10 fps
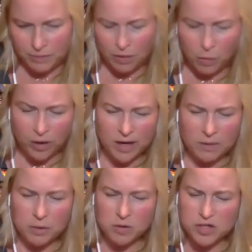what I had
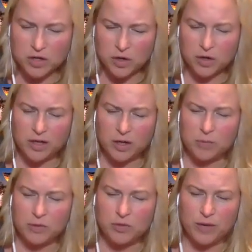posted earlier
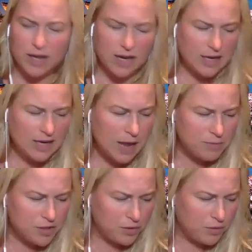between
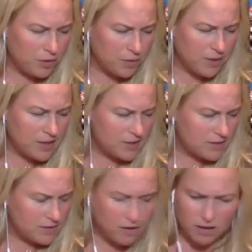Neptune,
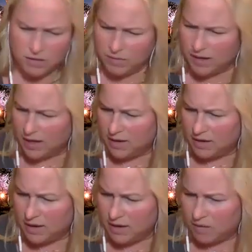Uranus, and
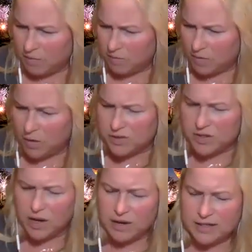I
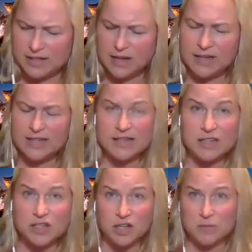guess I
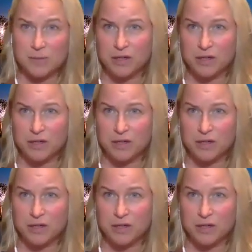didn't talk about